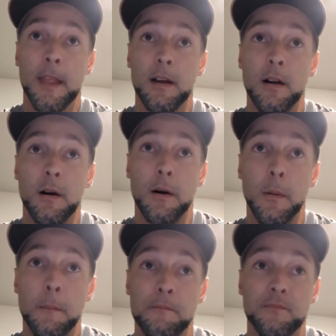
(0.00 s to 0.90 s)

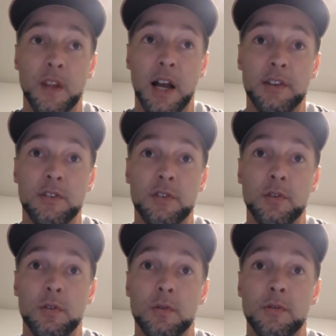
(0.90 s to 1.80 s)
I
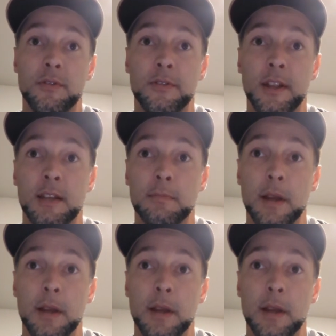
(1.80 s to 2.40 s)
do think